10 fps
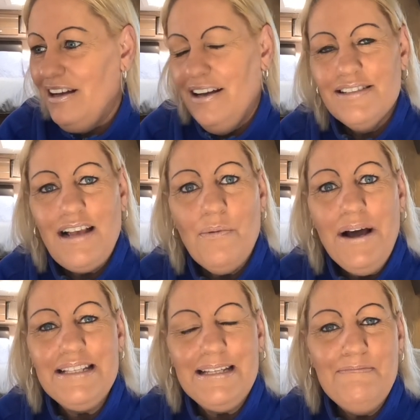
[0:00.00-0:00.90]
So I
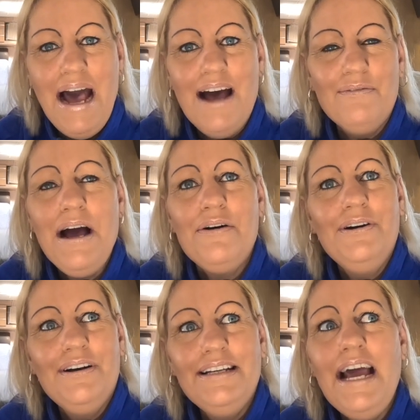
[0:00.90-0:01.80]
went to I
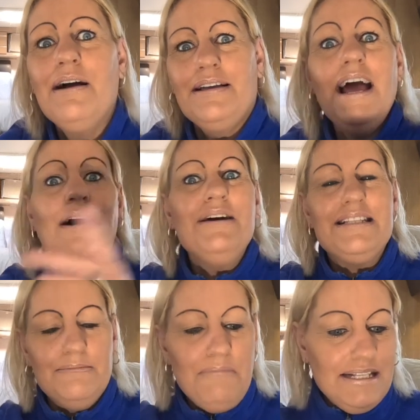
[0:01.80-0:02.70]

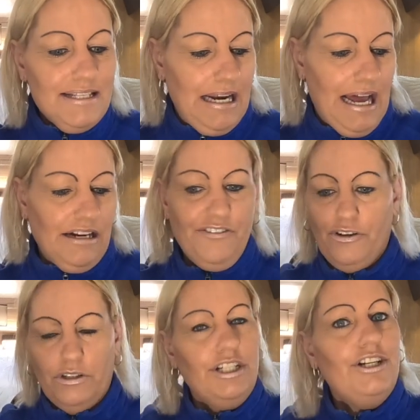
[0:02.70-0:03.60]
went to Matalan. I
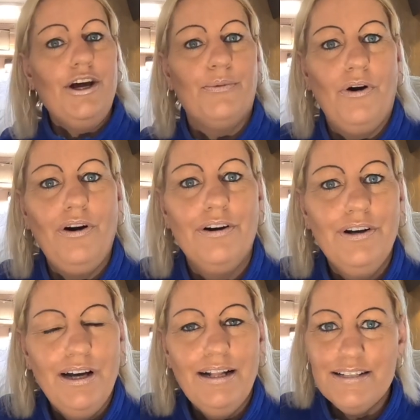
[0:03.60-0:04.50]
thought, you know what?
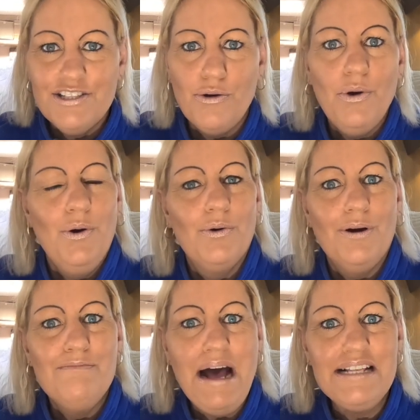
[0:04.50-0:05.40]
Let's do a haul
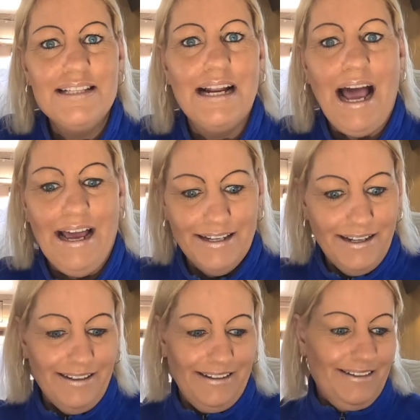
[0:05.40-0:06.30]
on Matalan.
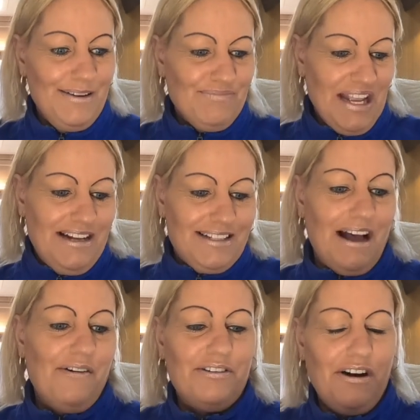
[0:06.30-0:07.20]

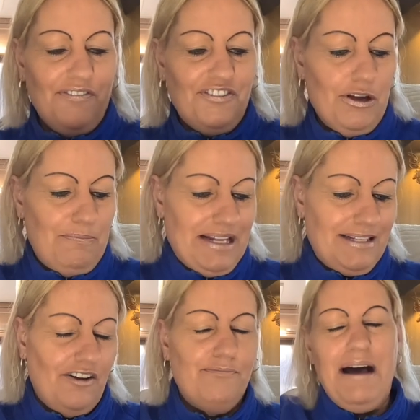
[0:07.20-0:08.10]
So I got a few
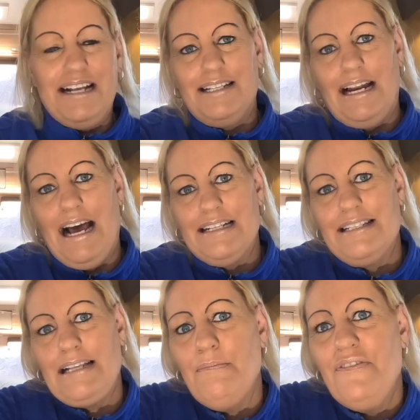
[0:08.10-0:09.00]
bits off Matalan.
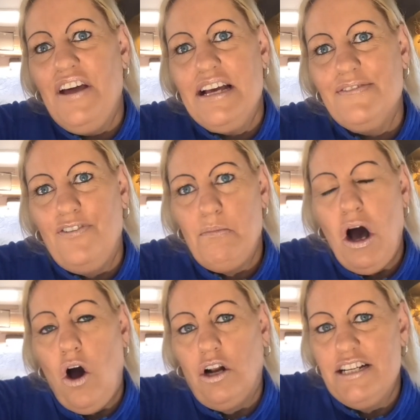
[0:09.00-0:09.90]
Some of it is for my
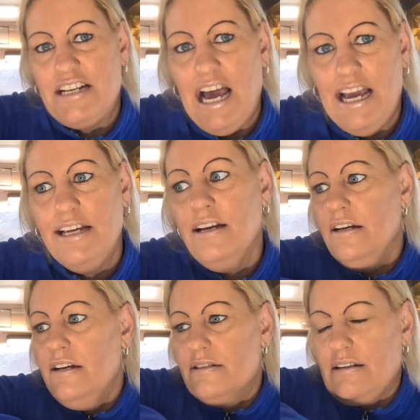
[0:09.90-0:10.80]
holiday,
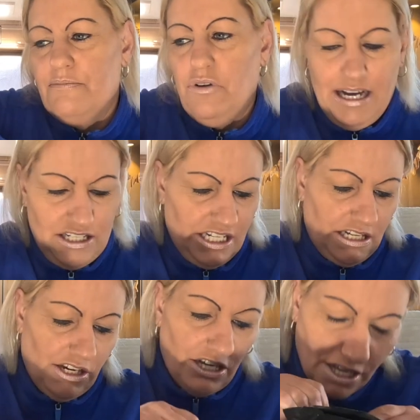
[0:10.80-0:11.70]
so I'm not actually
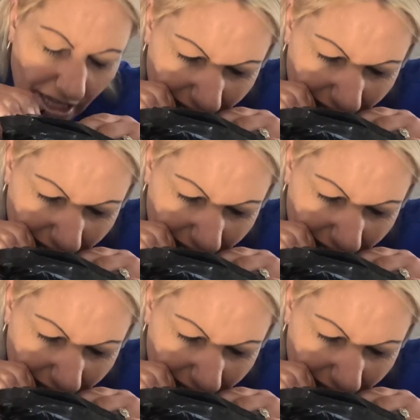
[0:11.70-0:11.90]
going to